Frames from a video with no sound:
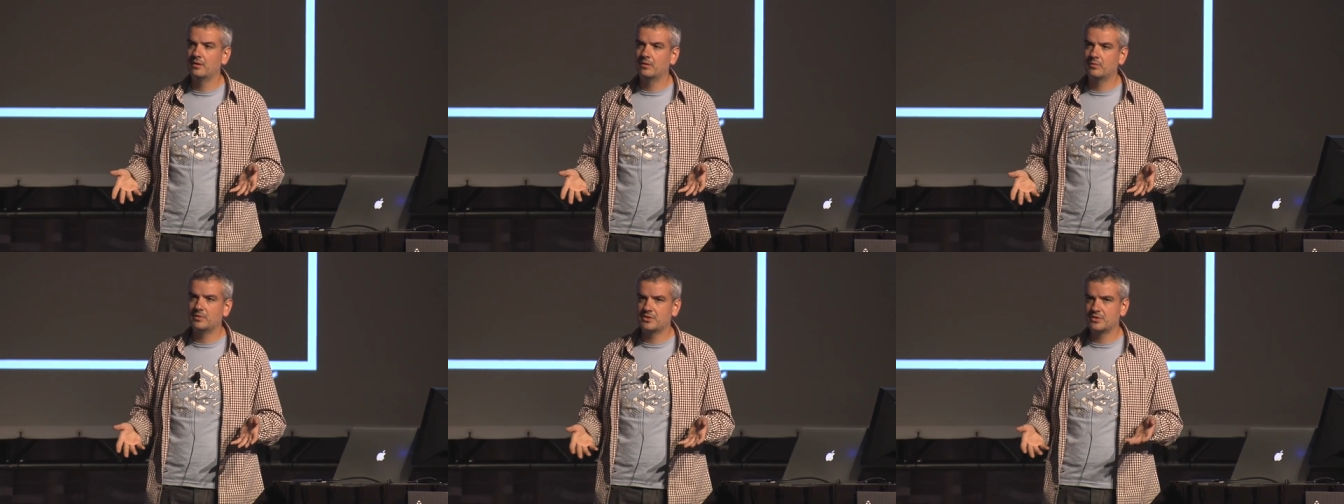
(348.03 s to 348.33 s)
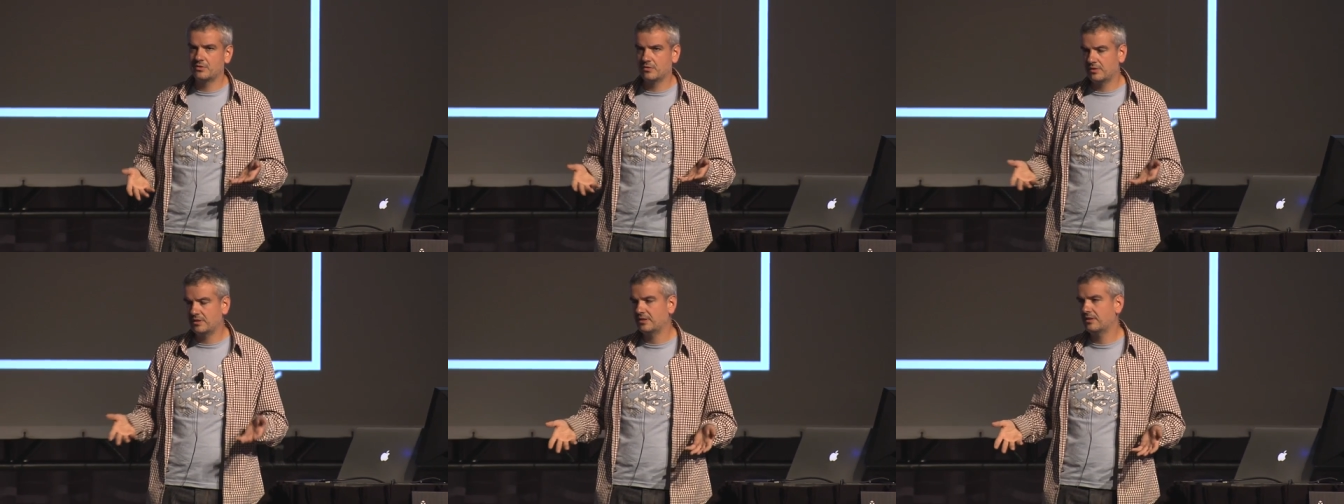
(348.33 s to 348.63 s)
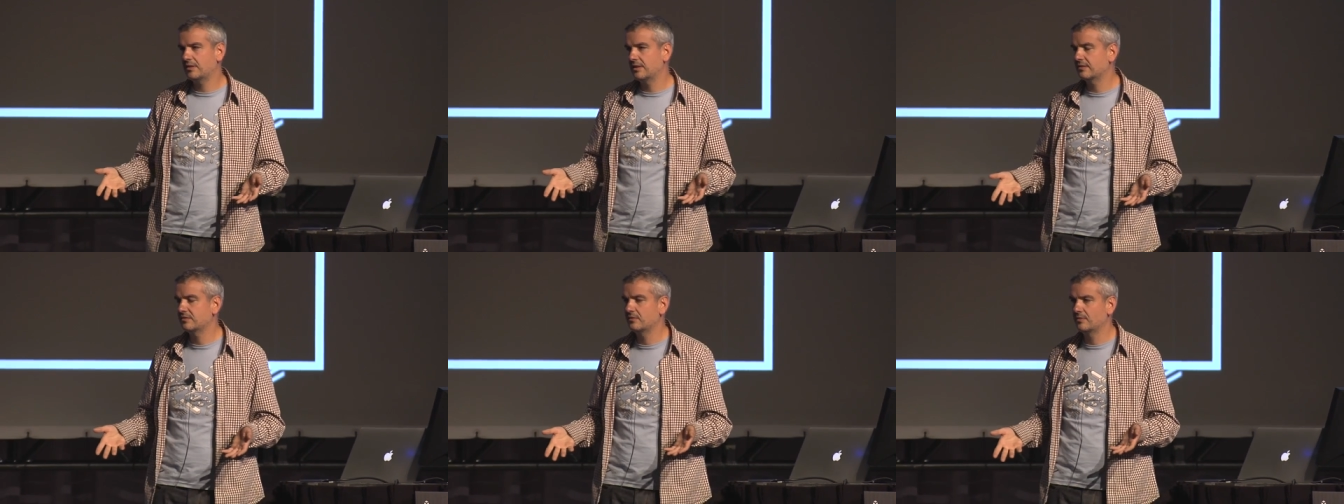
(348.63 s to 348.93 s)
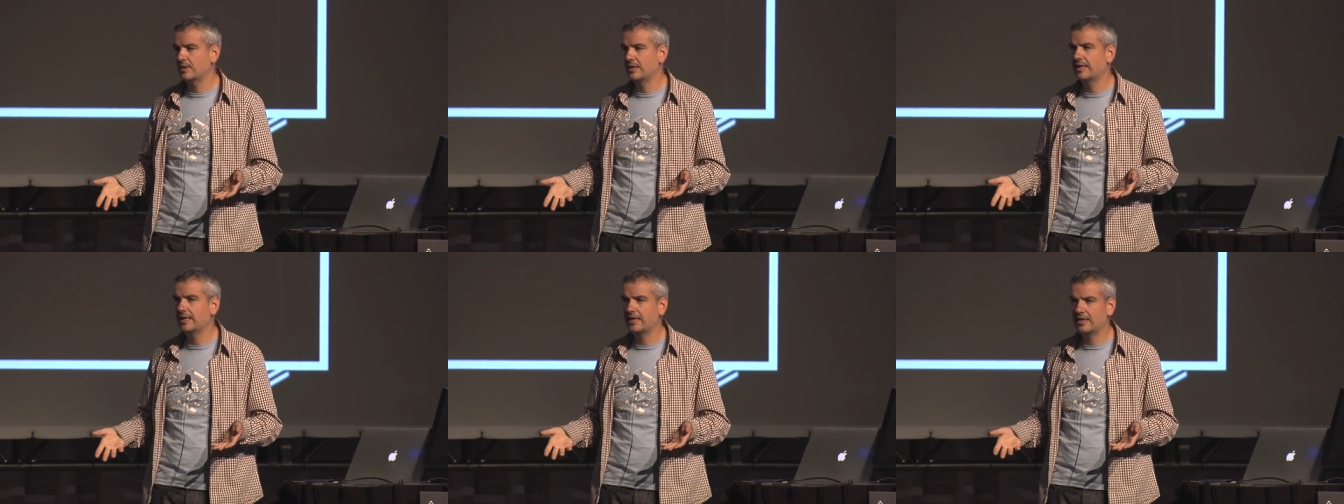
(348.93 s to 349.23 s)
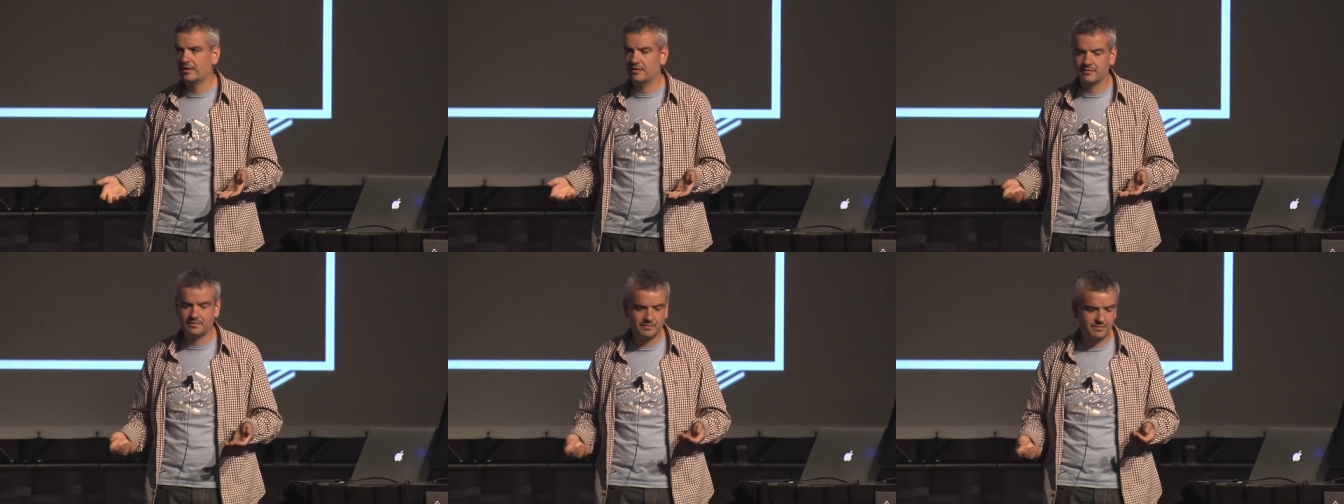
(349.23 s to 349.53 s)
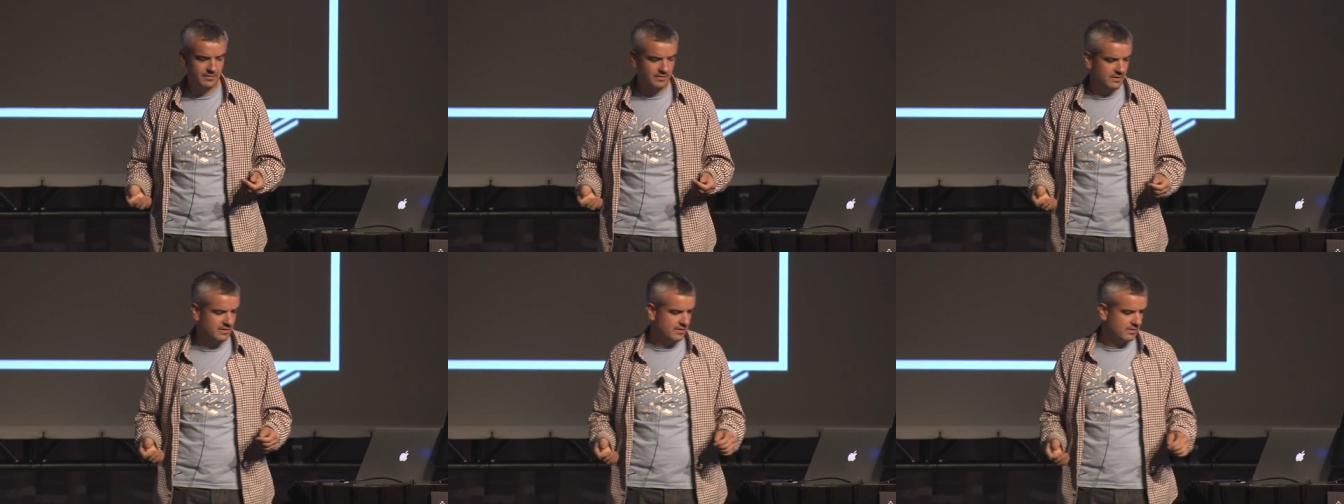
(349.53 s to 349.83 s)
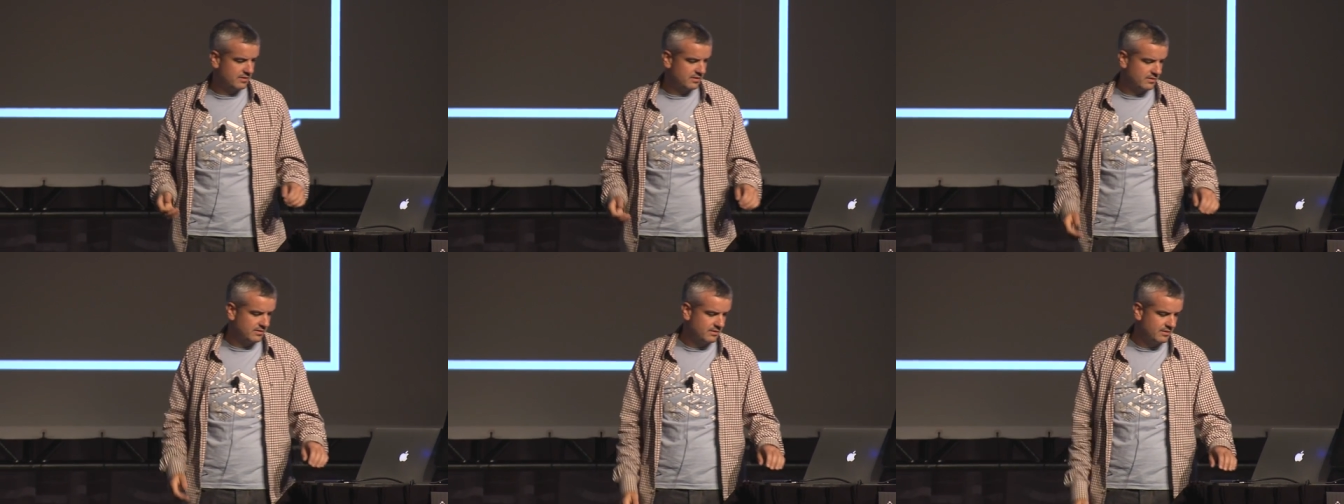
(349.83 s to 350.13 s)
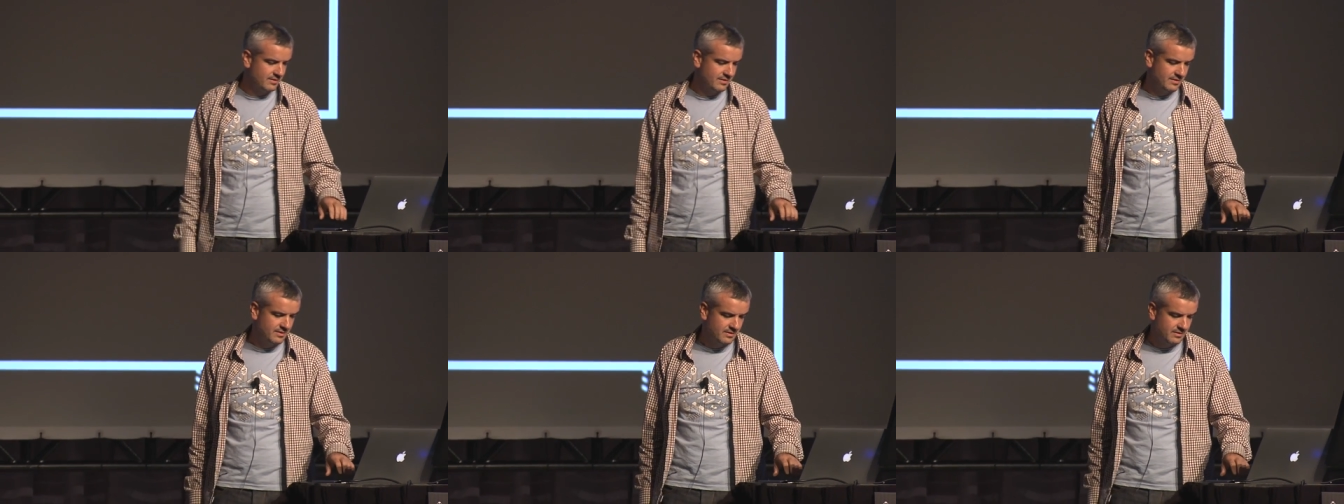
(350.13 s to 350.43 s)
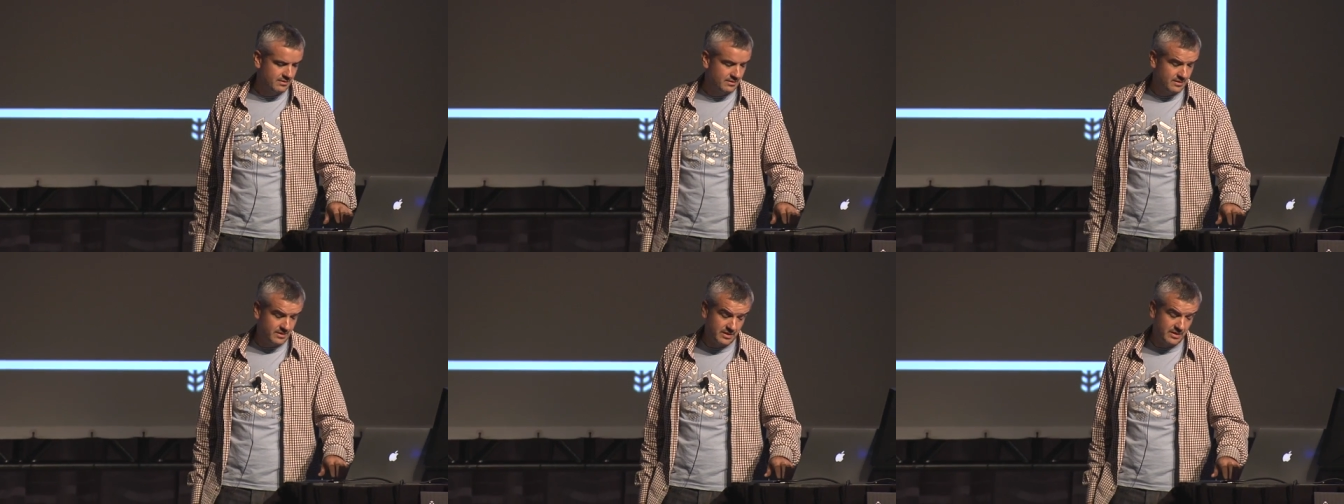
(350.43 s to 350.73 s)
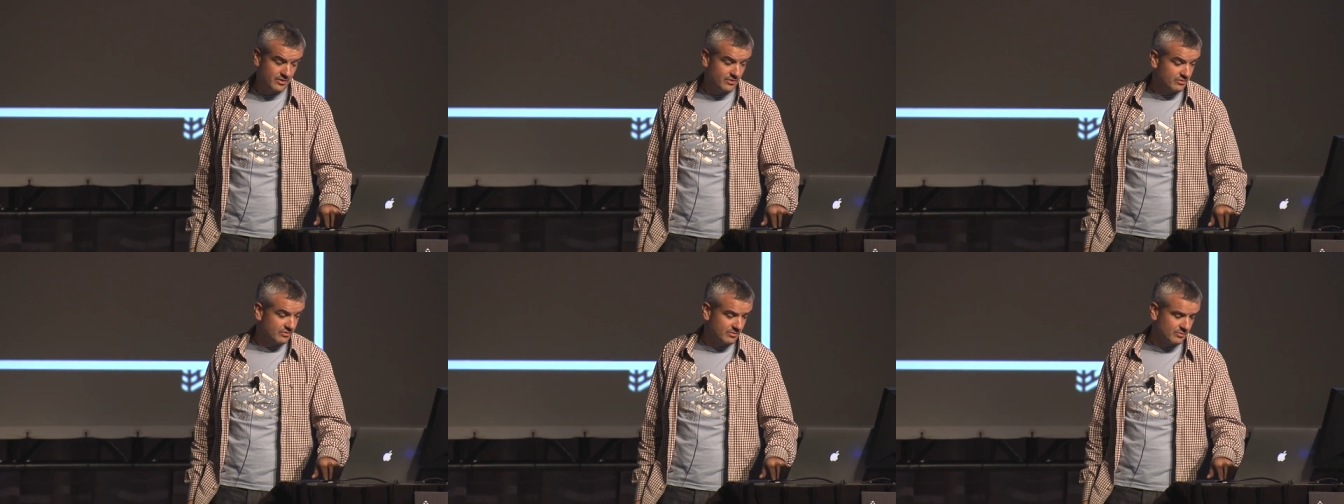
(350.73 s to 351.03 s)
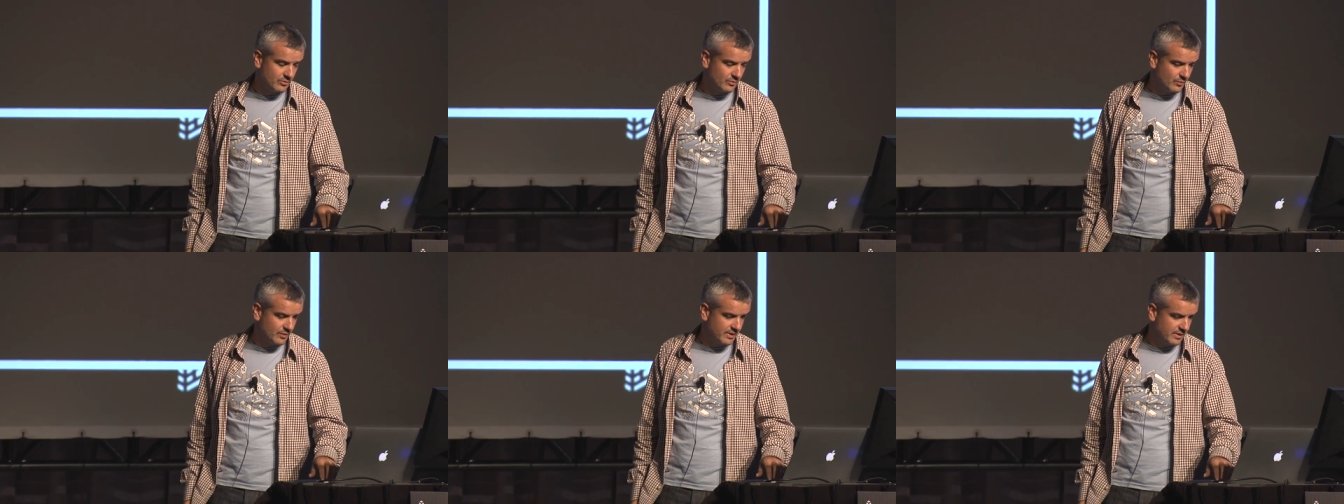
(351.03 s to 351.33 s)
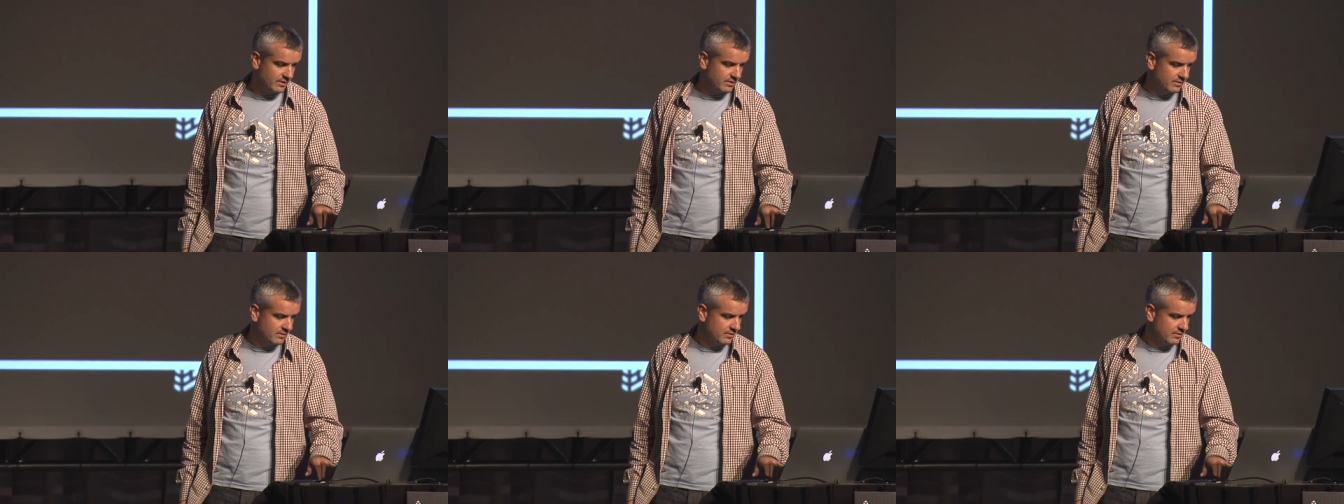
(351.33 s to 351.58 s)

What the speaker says: which Unity doesn't really have in any usable way.